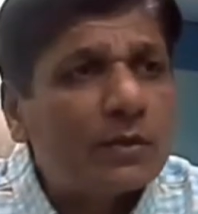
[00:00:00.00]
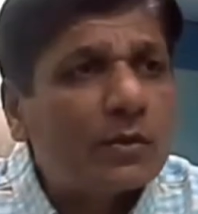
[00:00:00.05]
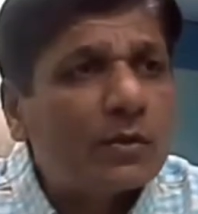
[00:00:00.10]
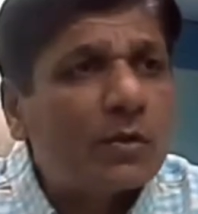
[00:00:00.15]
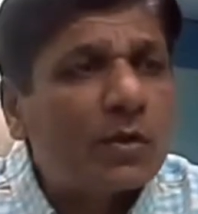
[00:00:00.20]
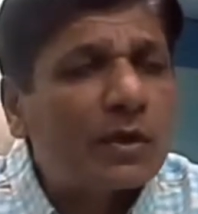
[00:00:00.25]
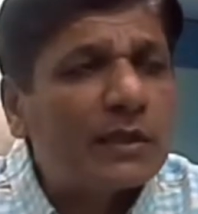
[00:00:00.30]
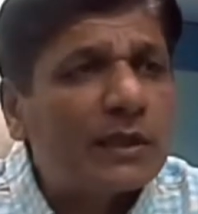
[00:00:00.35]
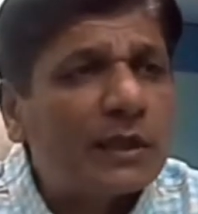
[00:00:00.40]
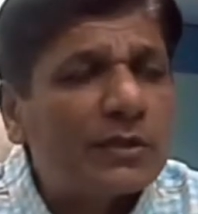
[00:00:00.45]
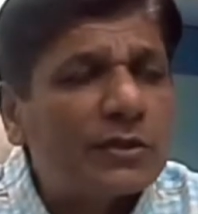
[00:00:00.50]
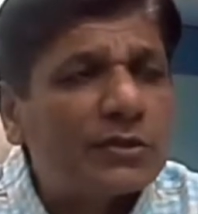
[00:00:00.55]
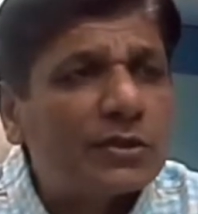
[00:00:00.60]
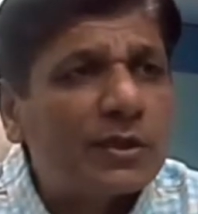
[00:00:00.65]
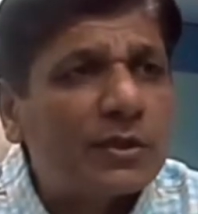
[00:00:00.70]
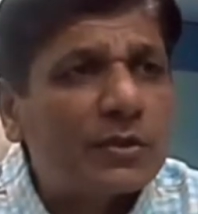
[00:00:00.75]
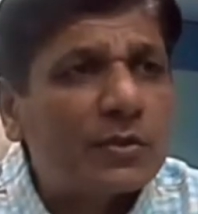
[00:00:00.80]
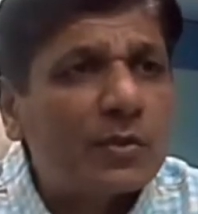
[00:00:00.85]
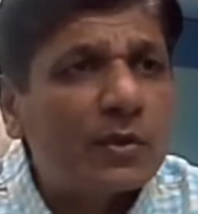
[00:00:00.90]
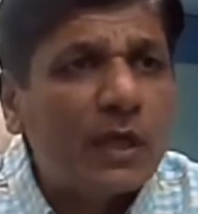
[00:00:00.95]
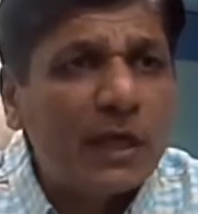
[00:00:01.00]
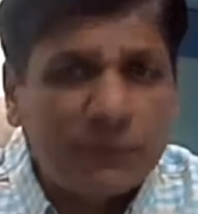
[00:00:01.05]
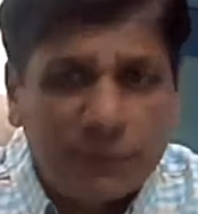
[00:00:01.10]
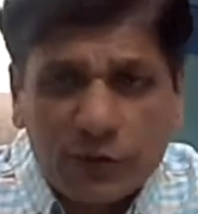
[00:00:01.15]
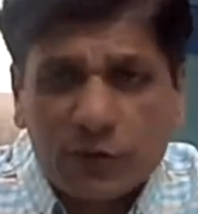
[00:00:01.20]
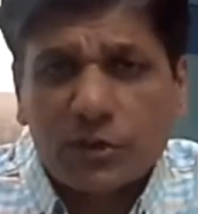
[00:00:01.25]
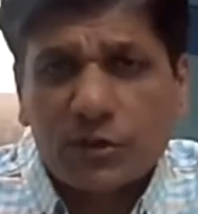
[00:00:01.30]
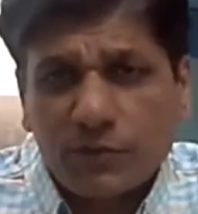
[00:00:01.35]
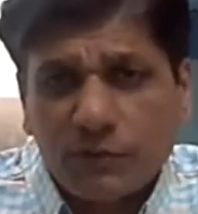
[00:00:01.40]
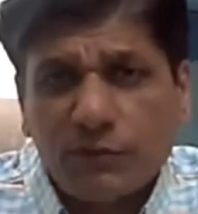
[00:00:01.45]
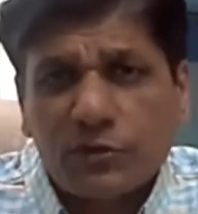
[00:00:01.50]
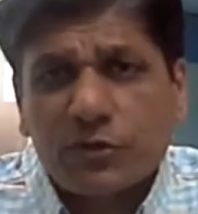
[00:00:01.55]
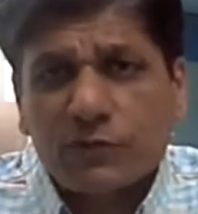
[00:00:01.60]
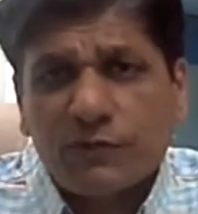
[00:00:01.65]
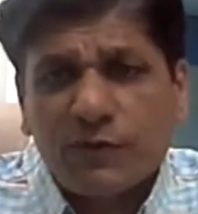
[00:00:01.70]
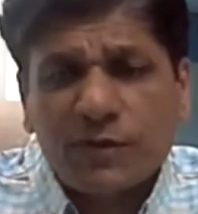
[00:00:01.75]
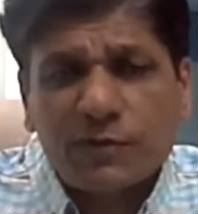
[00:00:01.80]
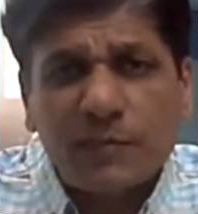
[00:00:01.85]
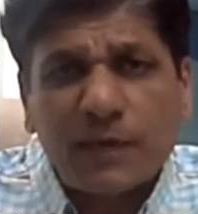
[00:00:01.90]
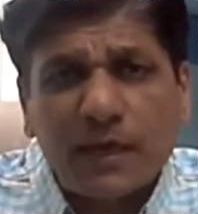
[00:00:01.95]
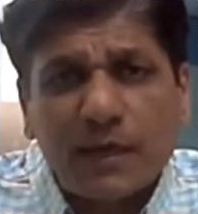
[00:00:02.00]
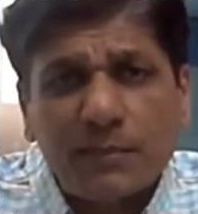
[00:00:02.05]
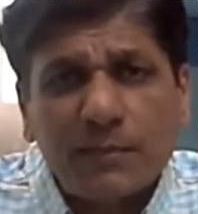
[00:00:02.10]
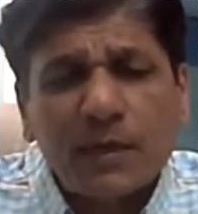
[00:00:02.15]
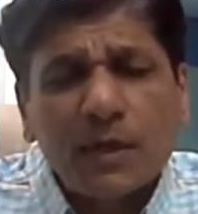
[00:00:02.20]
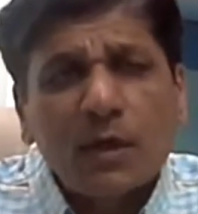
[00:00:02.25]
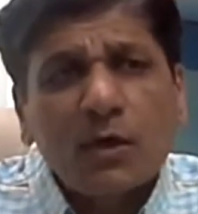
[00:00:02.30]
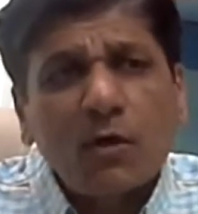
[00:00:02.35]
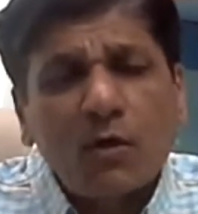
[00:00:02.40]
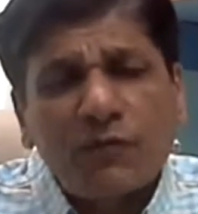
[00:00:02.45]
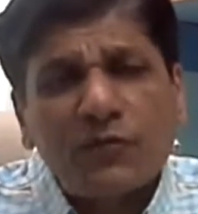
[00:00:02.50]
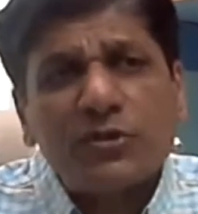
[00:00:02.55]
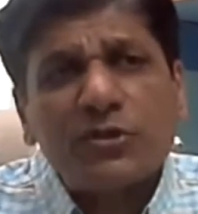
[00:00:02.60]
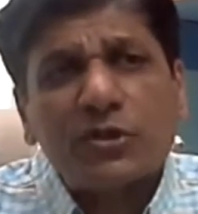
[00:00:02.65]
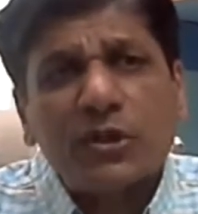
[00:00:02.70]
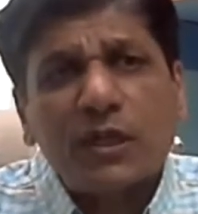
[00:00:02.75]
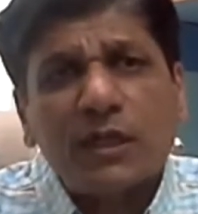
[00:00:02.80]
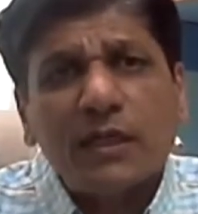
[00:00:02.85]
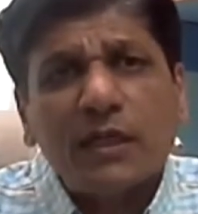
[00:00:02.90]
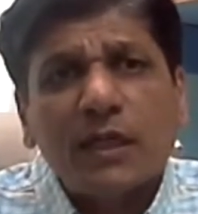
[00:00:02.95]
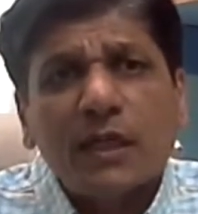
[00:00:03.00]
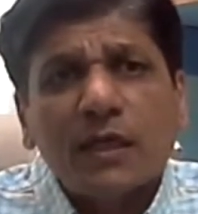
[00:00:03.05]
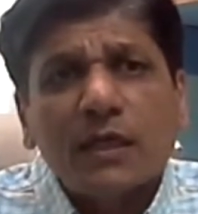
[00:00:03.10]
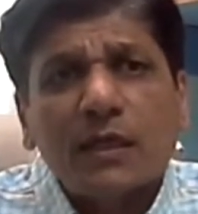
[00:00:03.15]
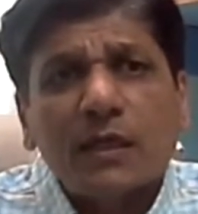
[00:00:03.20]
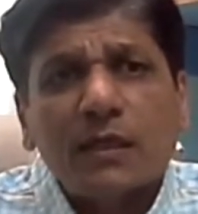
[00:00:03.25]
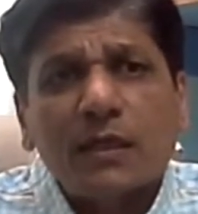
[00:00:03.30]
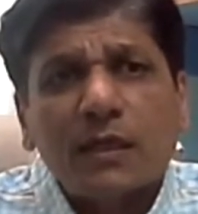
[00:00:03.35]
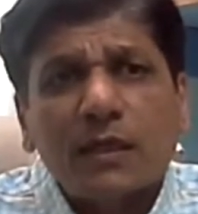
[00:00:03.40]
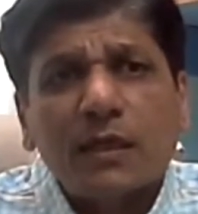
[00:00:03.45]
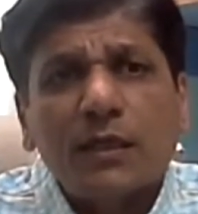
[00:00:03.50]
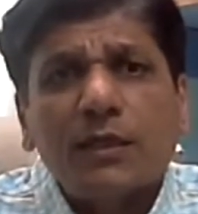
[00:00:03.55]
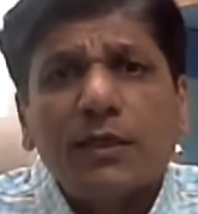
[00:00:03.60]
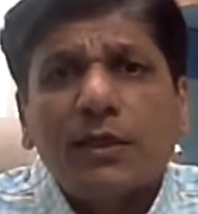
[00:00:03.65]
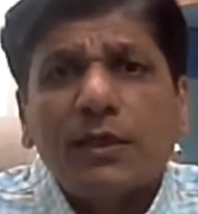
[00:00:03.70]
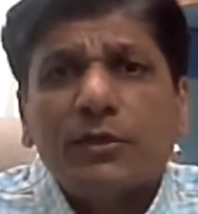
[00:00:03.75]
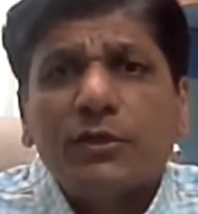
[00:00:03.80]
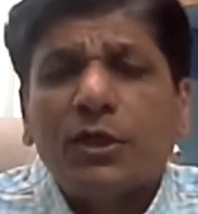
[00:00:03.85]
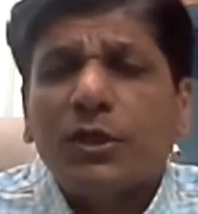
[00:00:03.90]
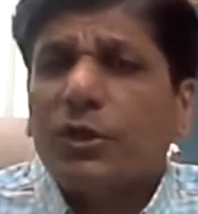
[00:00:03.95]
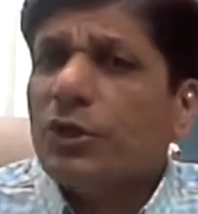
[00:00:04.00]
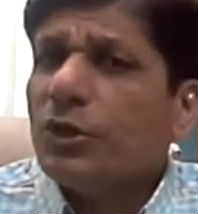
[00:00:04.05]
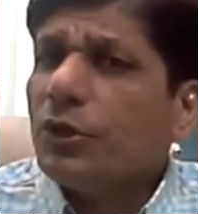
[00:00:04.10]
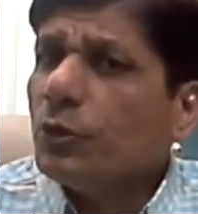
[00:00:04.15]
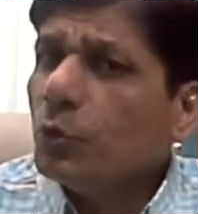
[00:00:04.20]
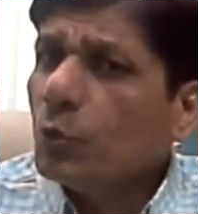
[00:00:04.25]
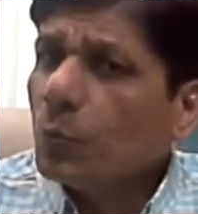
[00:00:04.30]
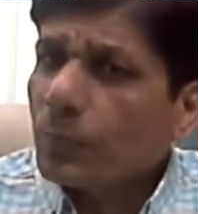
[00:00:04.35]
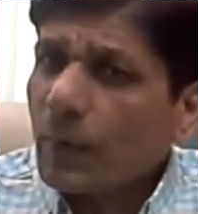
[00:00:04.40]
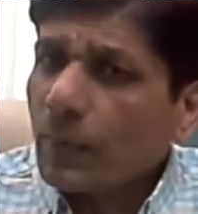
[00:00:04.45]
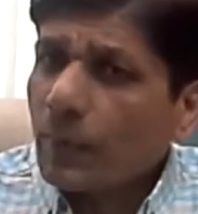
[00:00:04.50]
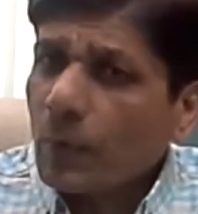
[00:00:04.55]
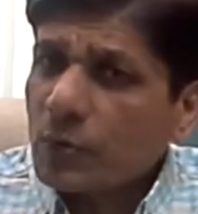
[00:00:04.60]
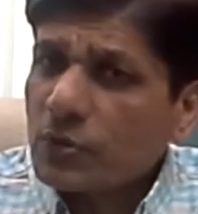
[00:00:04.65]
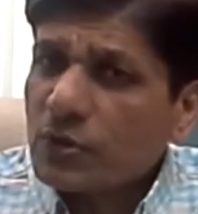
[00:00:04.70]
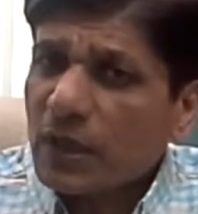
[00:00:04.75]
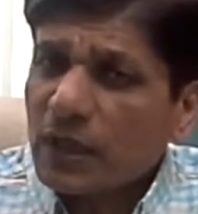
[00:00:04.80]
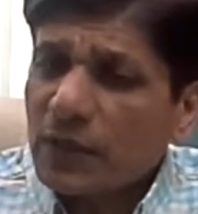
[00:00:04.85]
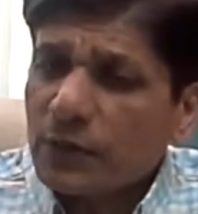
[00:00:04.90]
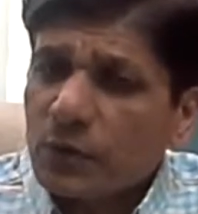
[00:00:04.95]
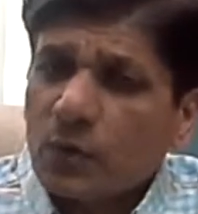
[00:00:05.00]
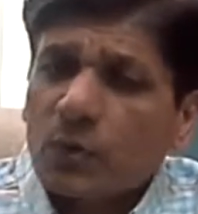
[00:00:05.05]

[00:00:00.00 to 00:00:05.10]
Organization, and which became officially the EU proposal,